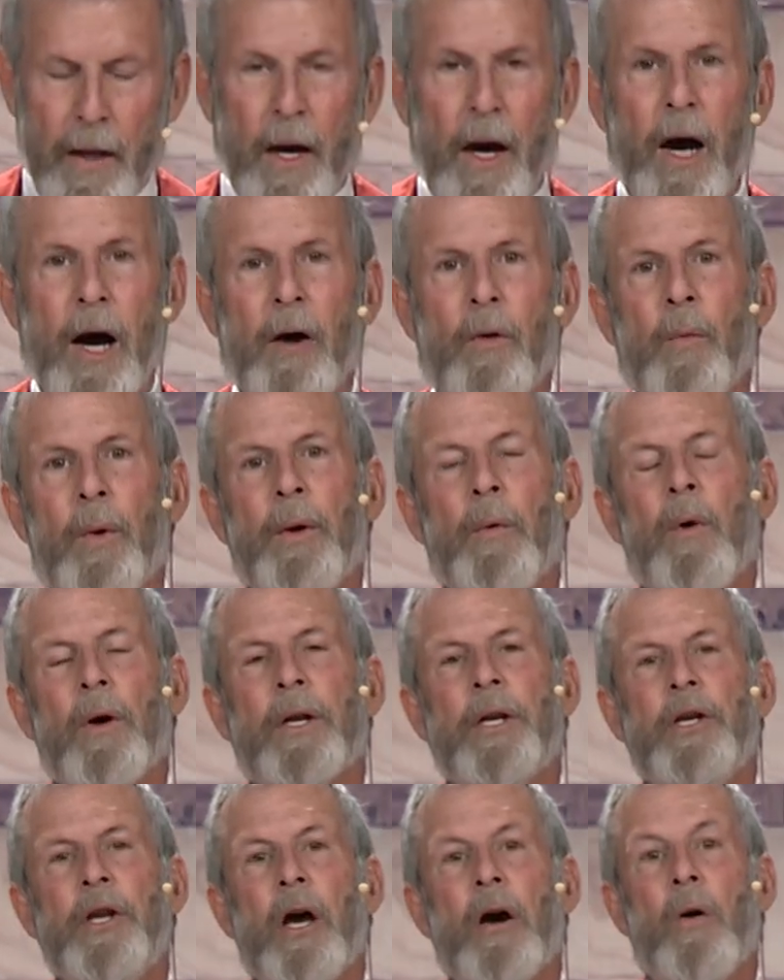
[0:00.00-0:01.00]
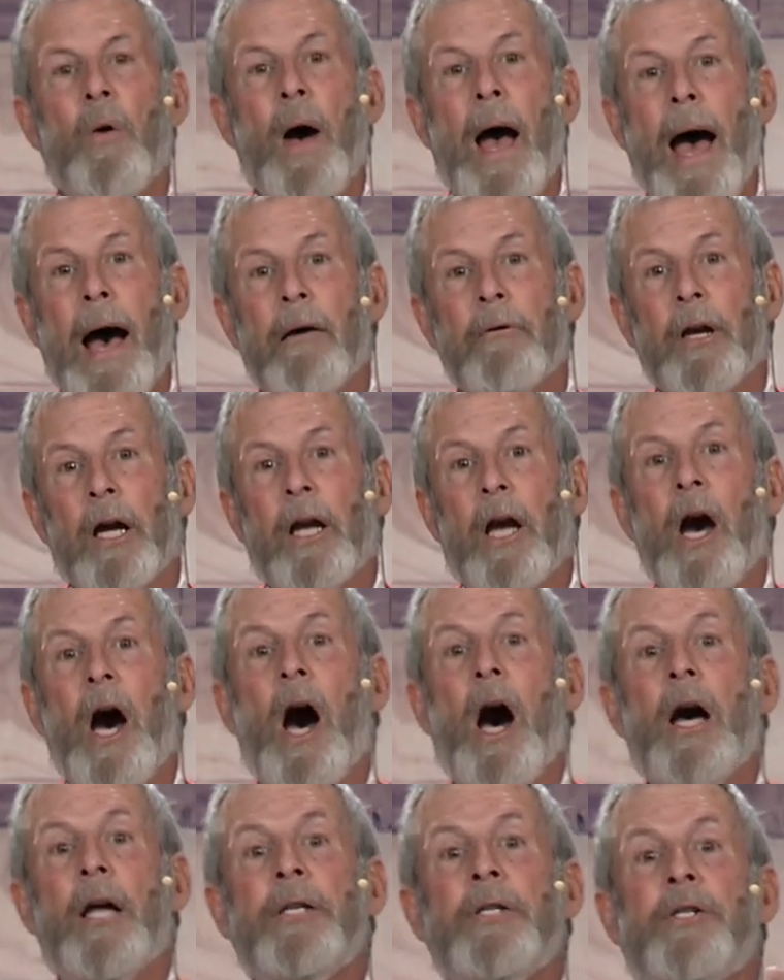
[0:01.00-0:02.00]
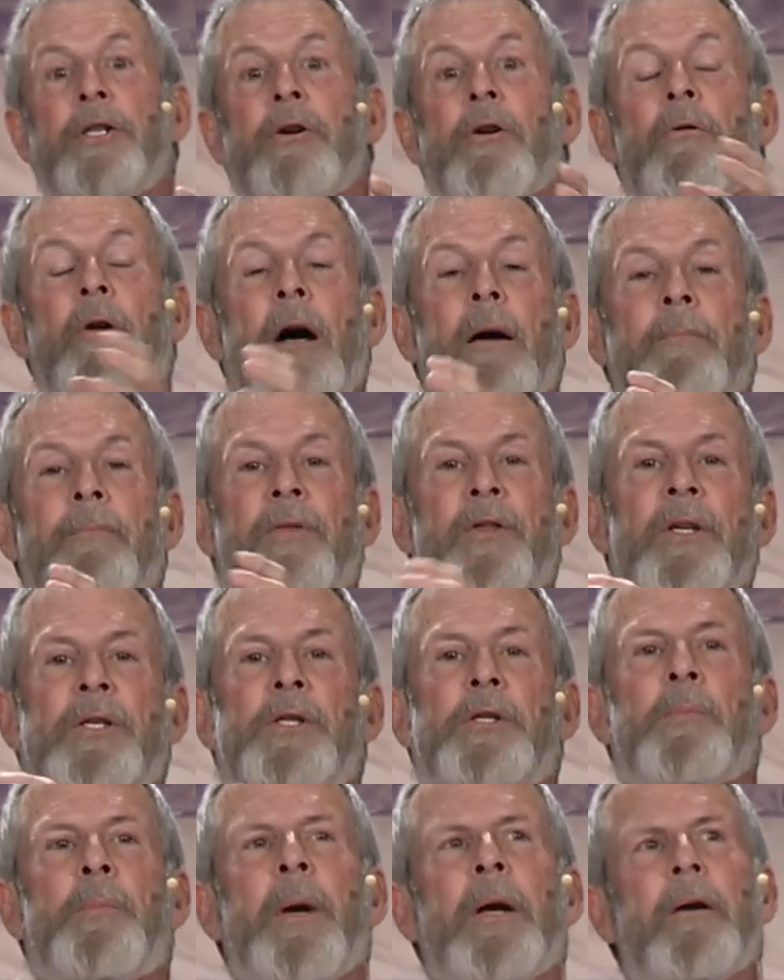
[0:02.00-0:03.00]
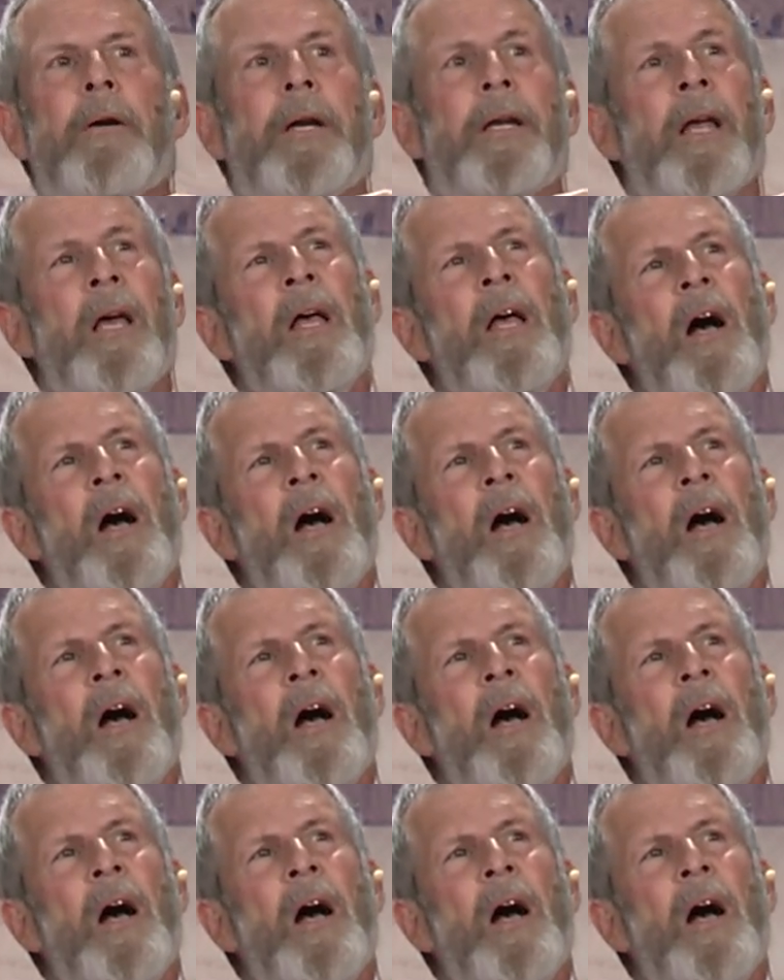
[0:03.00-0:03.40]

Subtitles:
We want to know how to conjure up this spirit.